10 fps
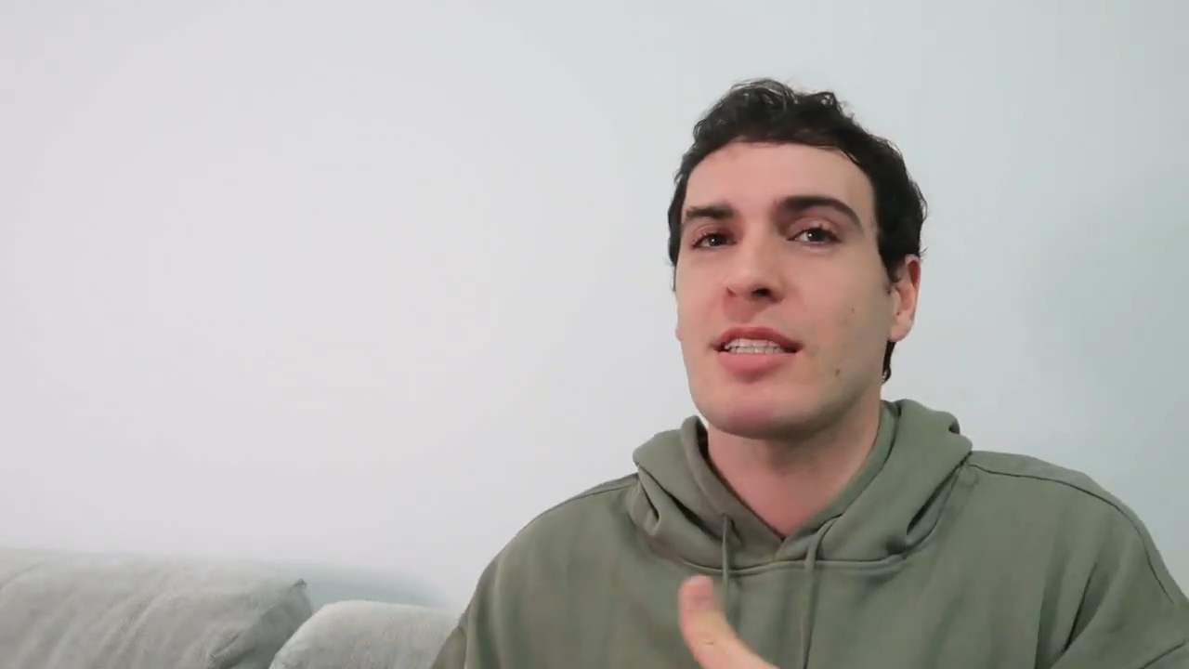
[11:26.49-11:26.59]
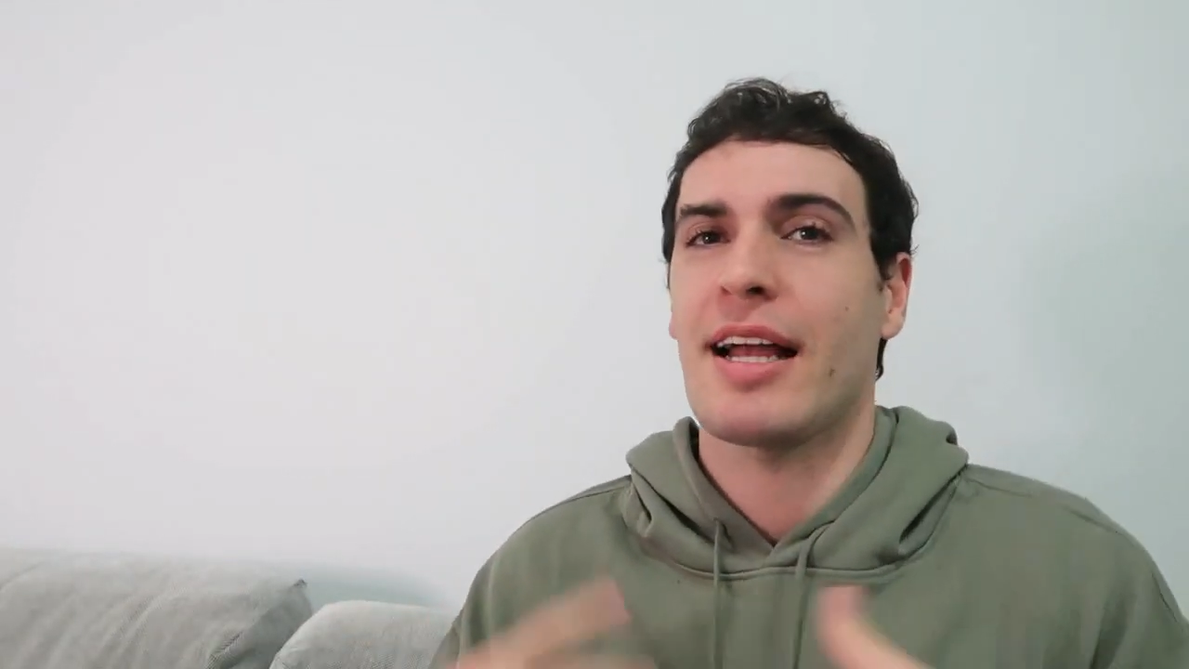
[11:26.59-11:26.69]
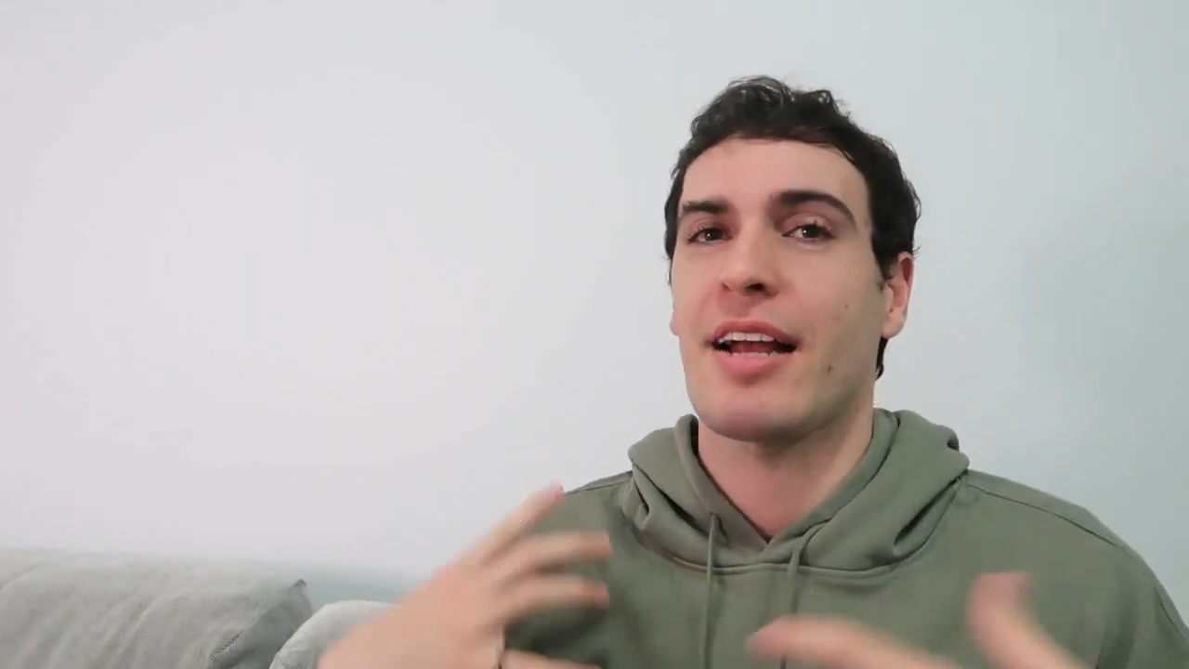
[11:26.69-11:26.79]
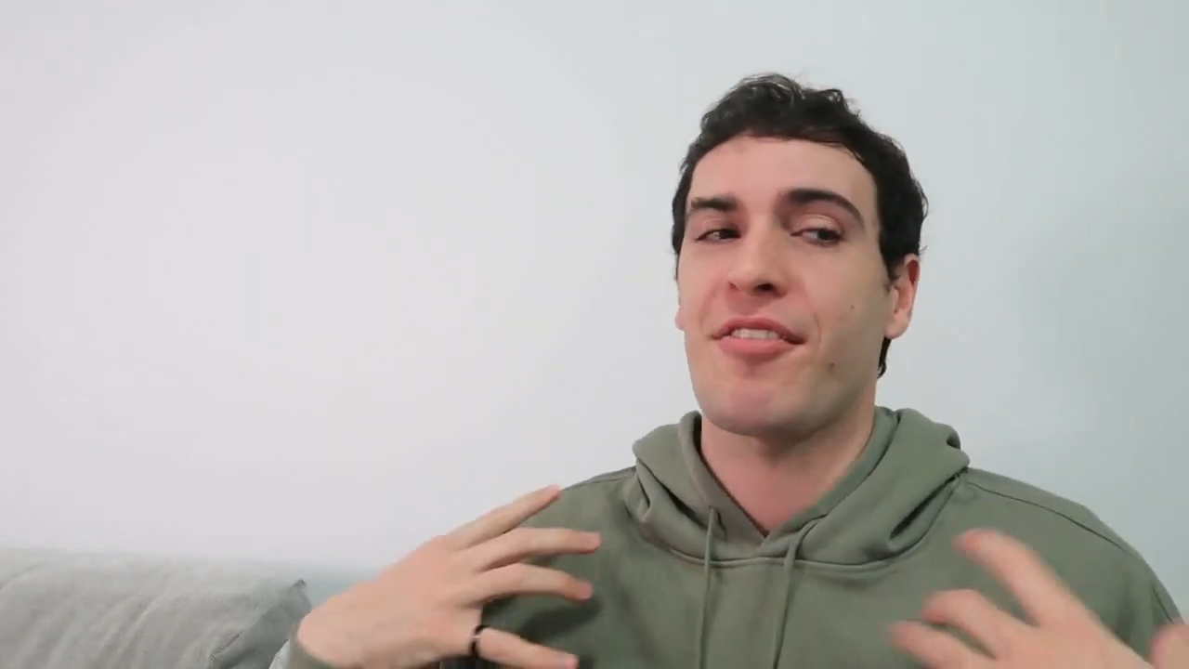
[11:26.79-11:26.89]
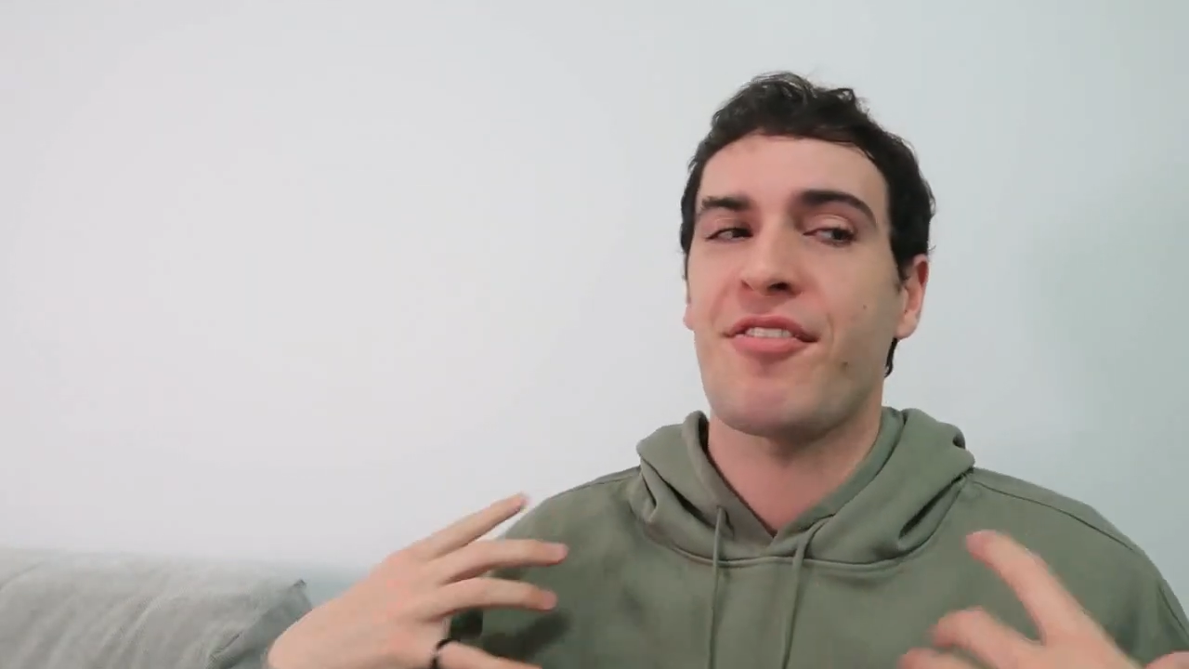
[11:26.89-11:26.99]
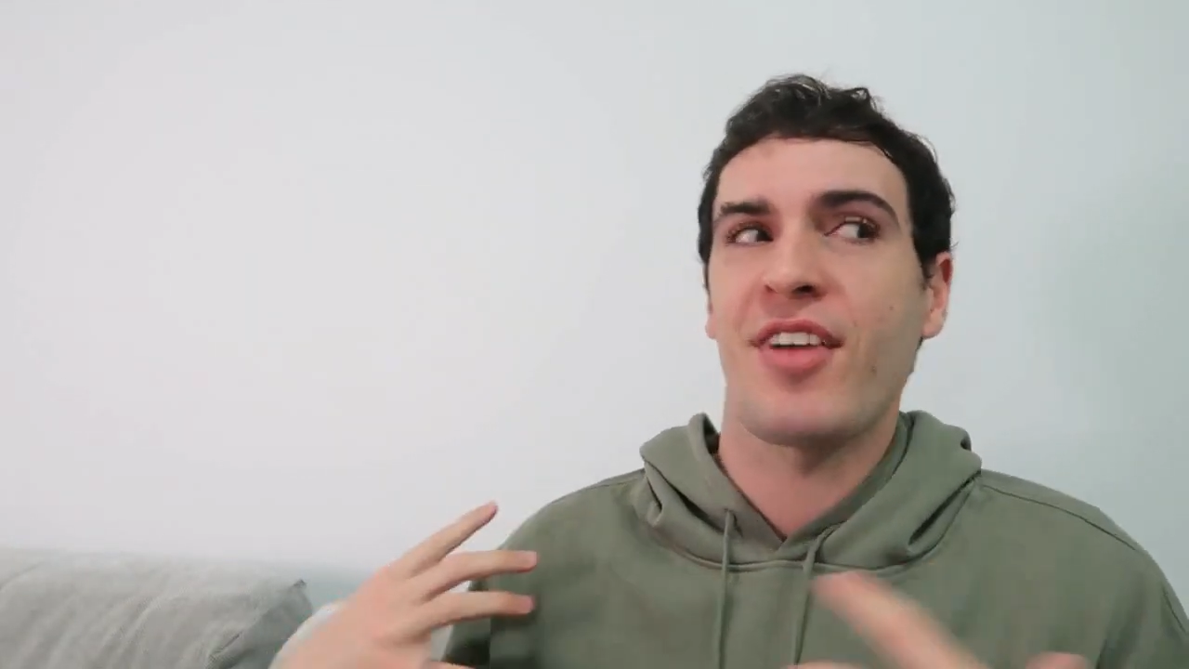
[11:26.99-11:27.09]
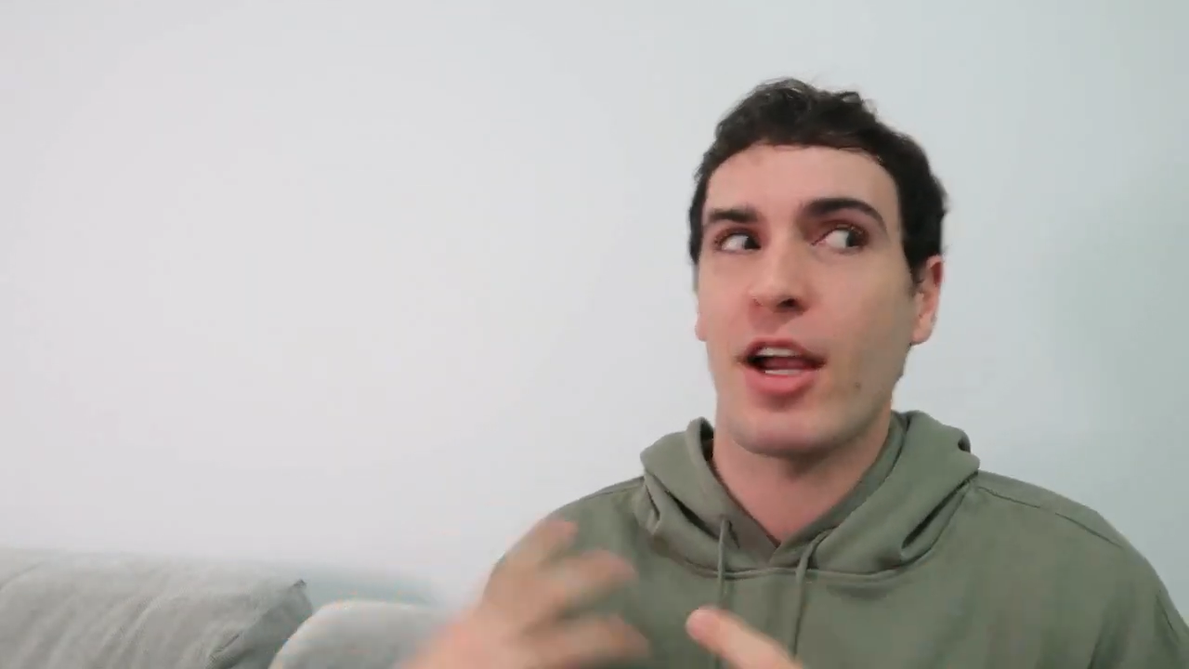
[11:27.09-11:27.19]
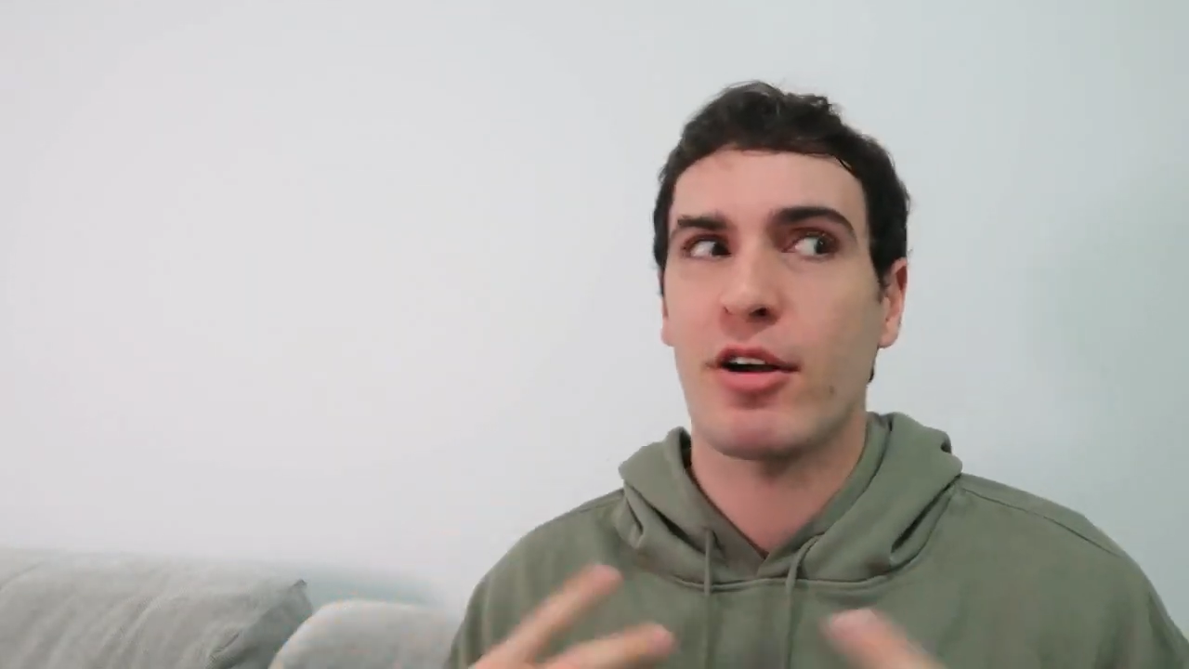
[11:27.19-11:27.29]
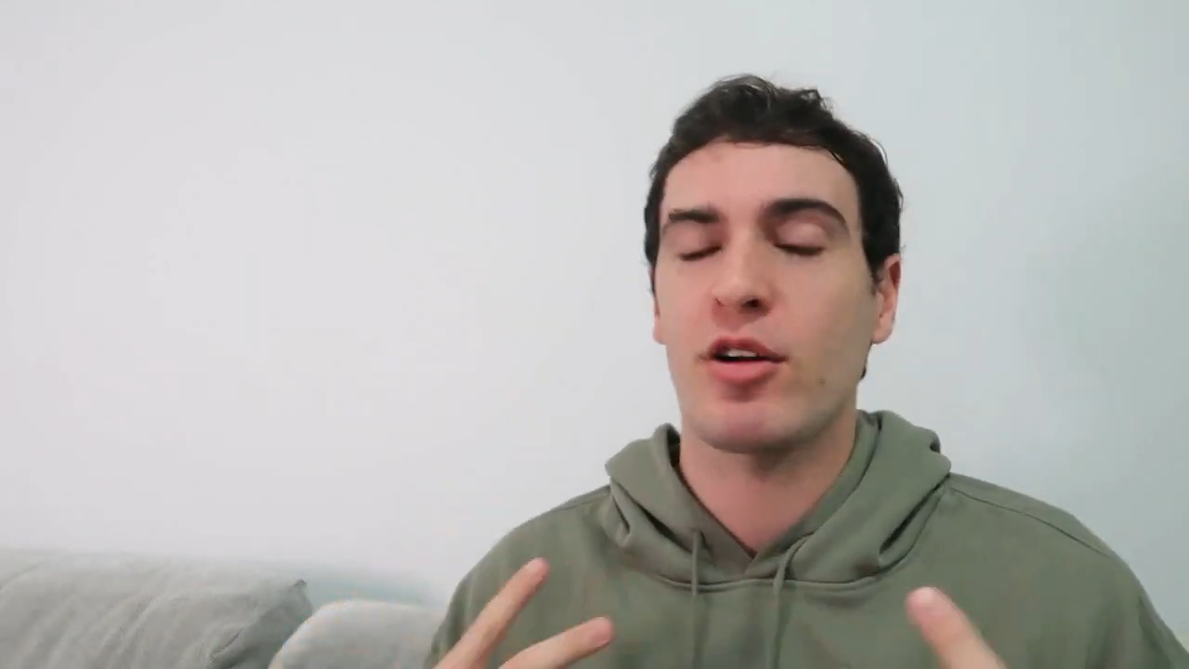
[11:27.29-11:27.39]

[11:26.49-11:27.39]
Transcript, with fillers: like, figure